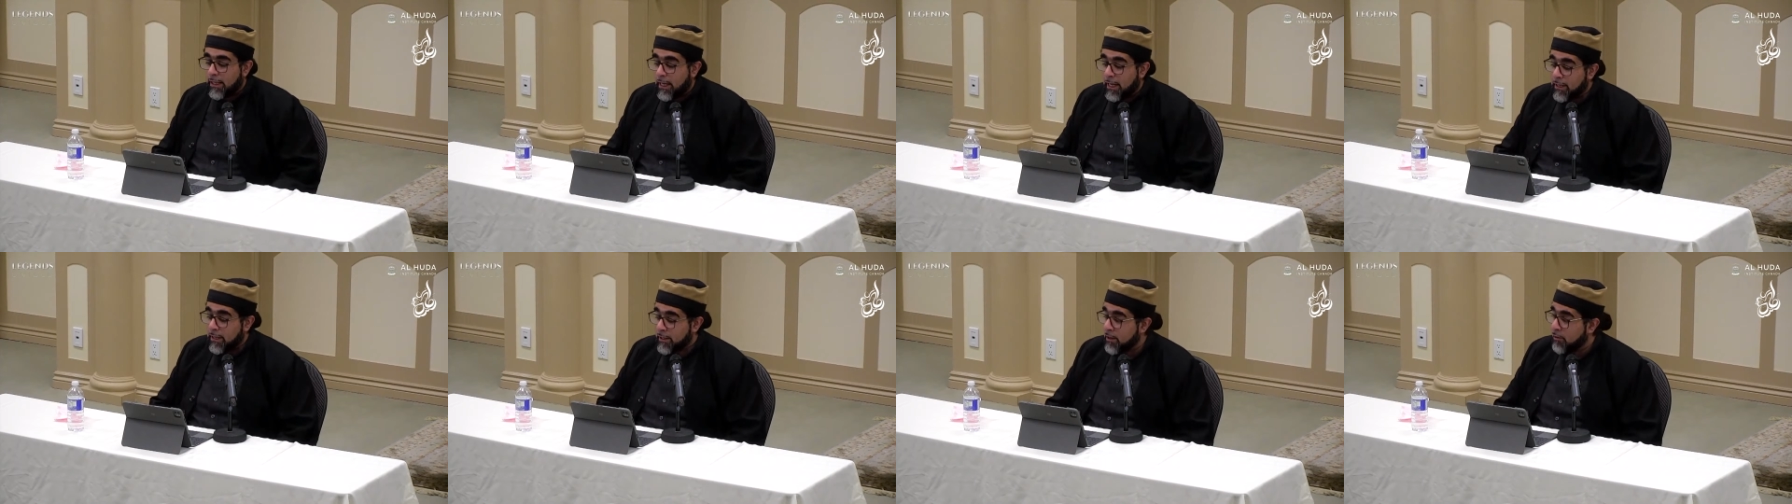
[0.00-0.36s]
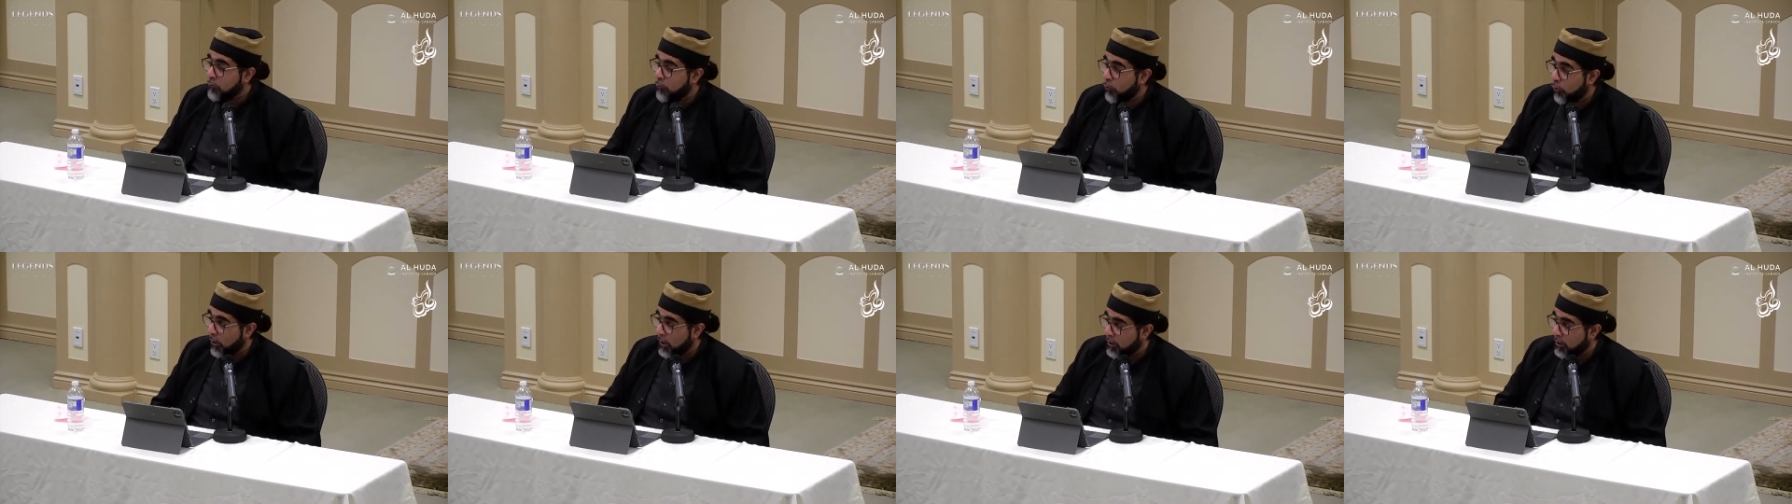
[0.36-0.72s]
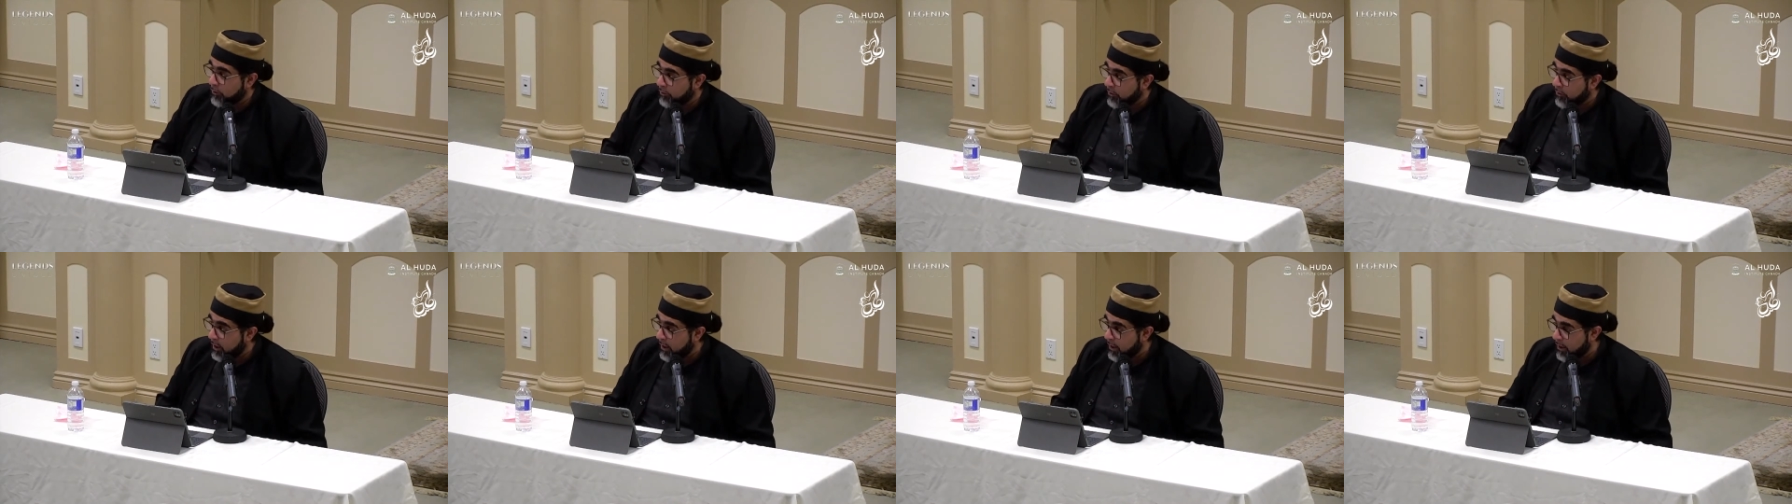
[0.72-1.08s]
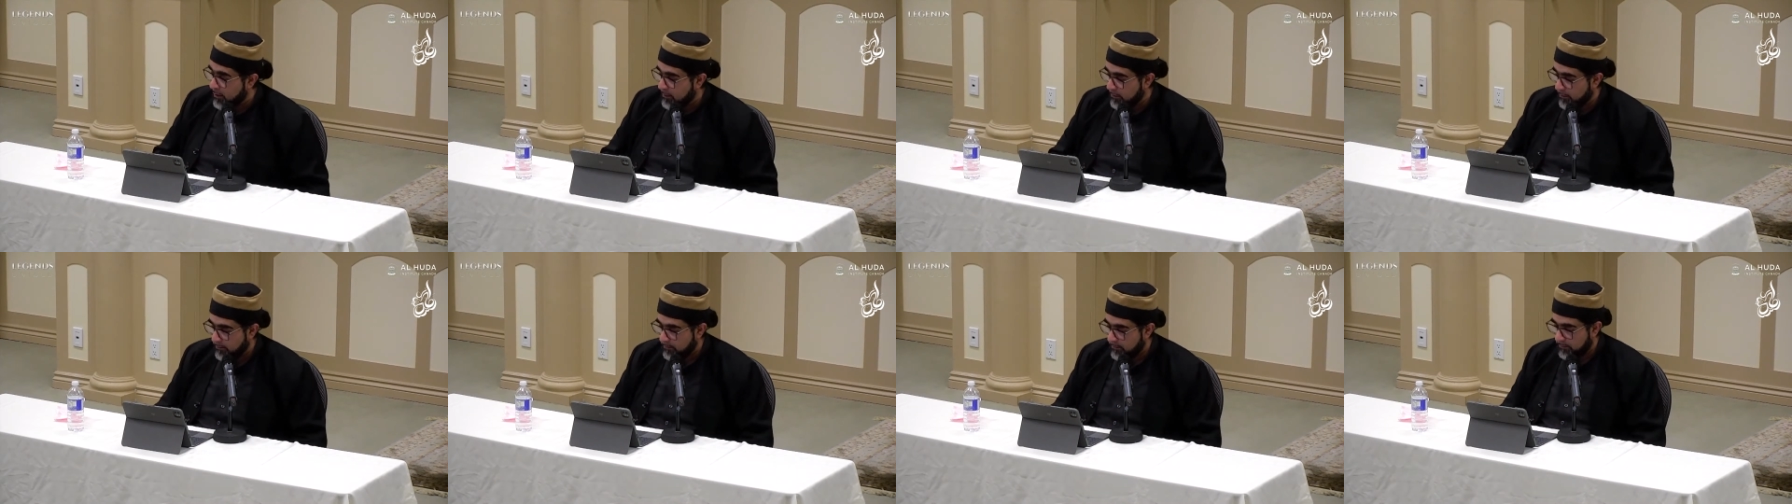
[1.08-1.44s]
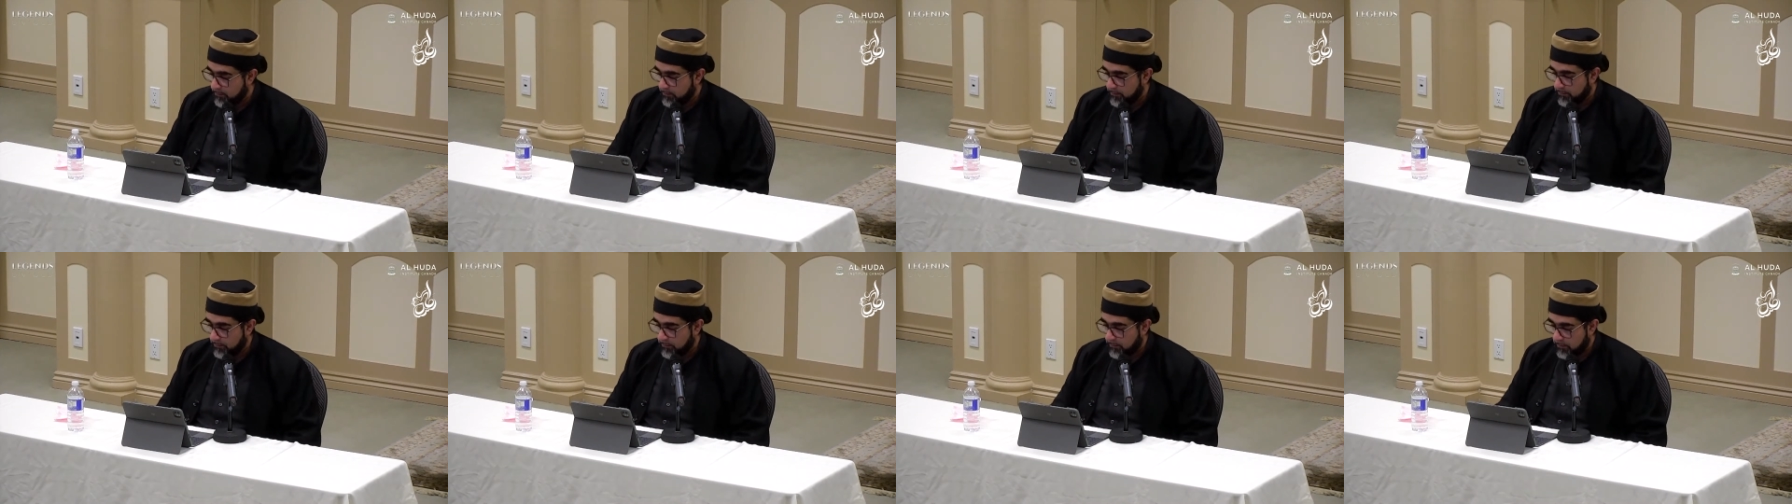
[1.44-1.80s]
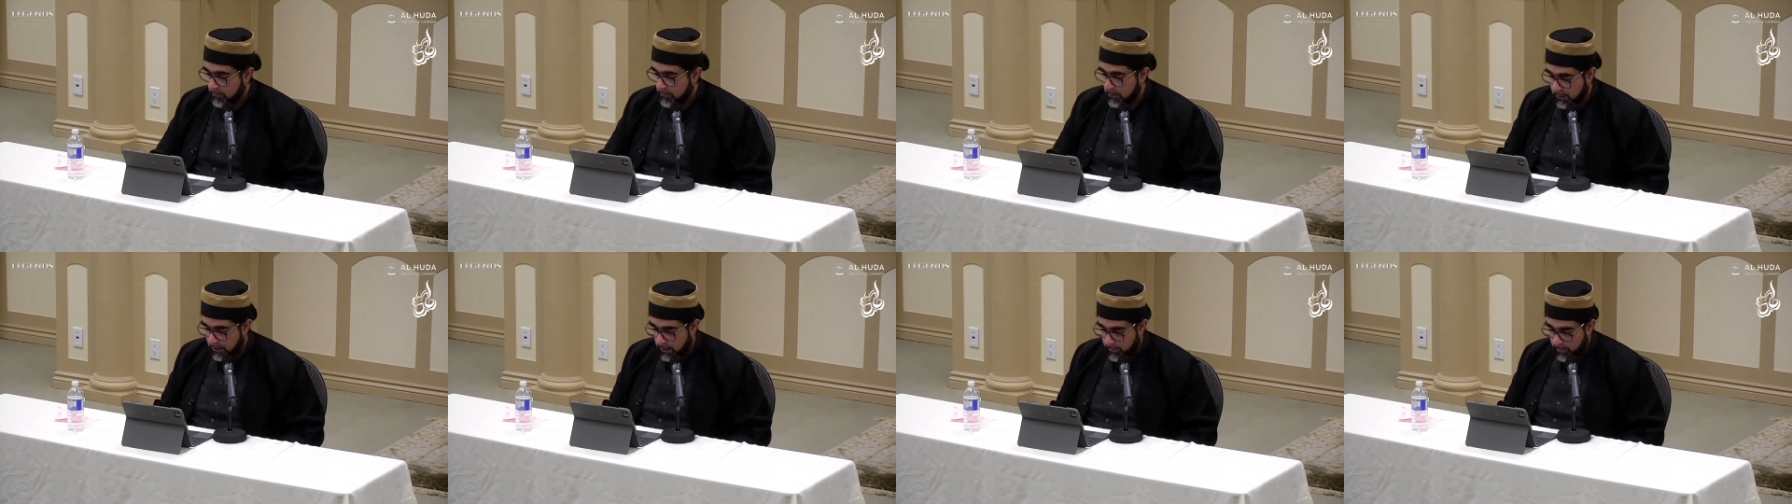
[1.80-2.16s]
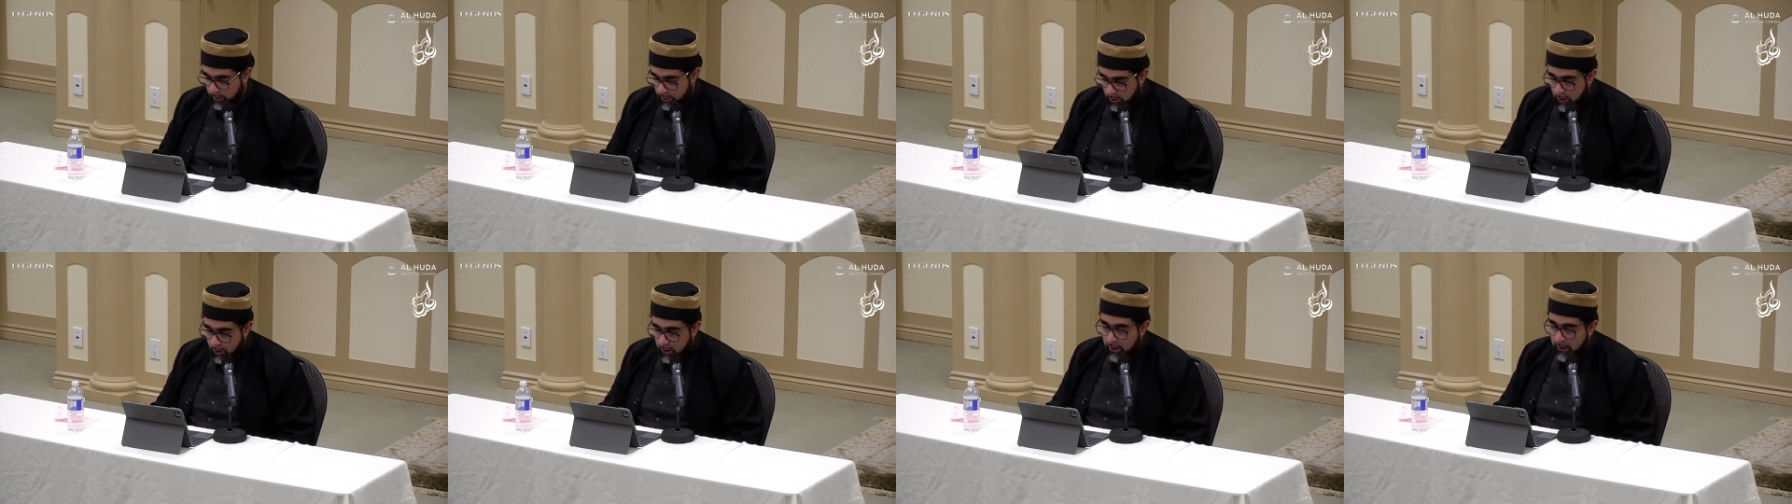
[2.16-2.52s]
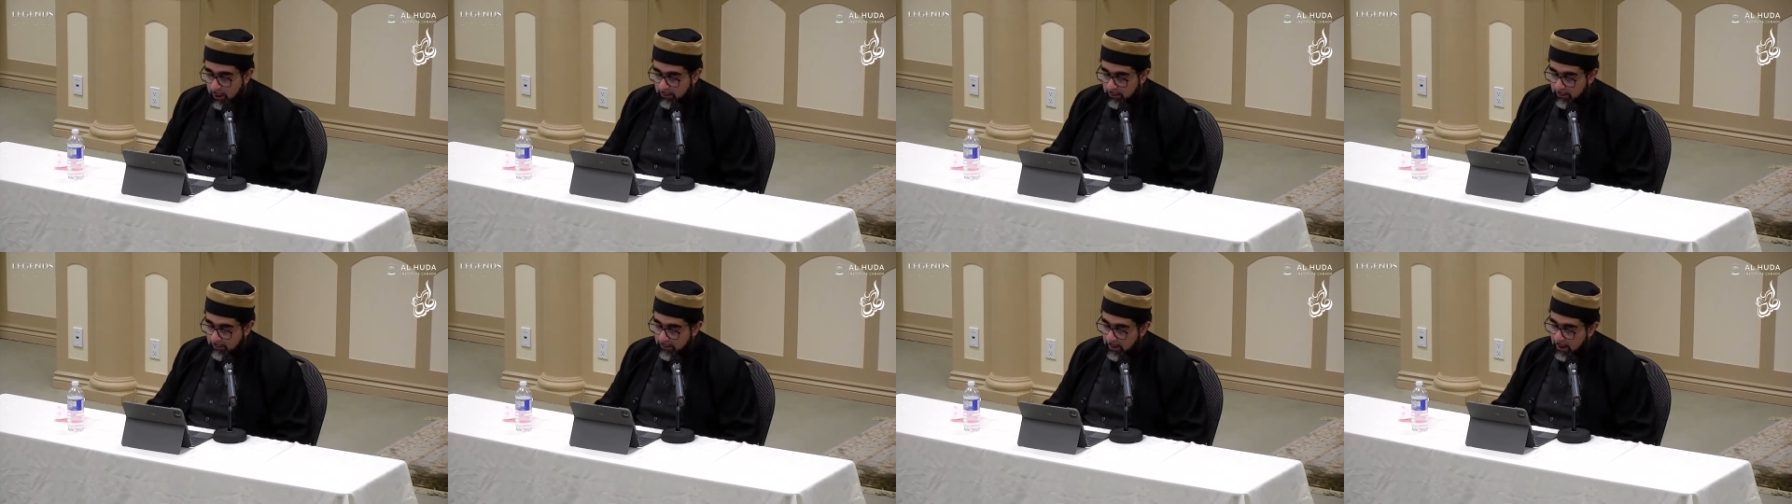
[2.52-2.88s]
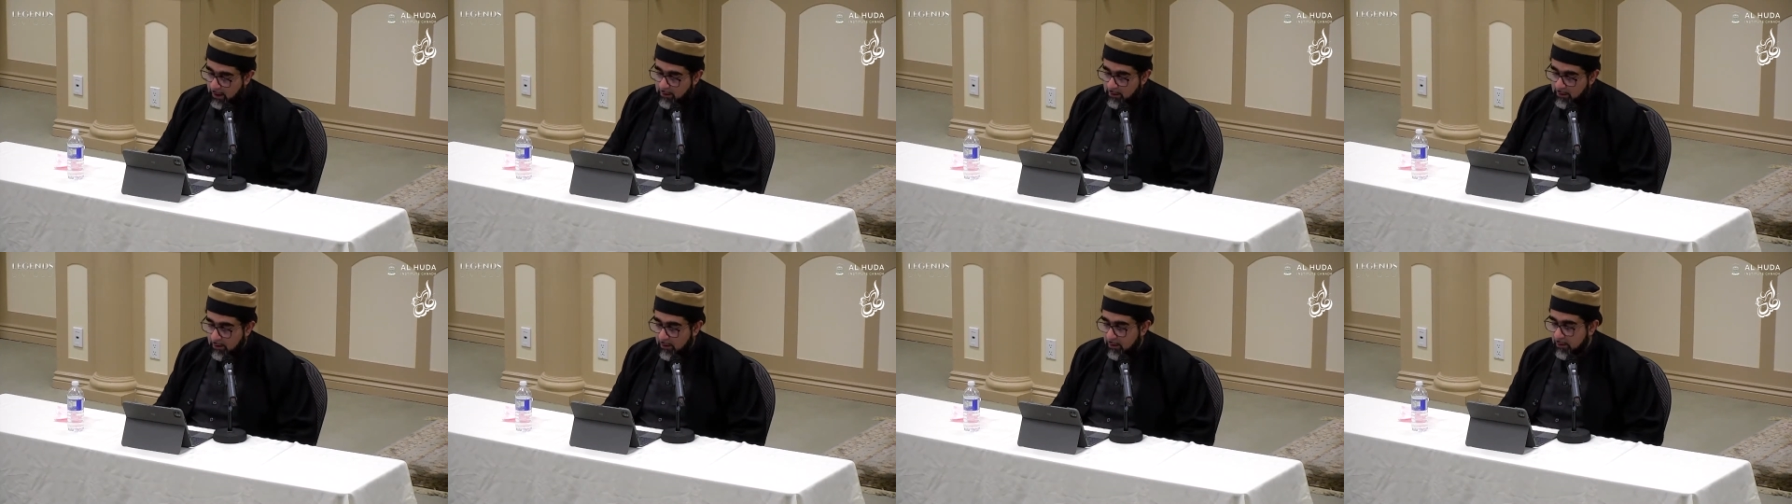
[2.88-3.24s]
1843, a little bit earlier than that,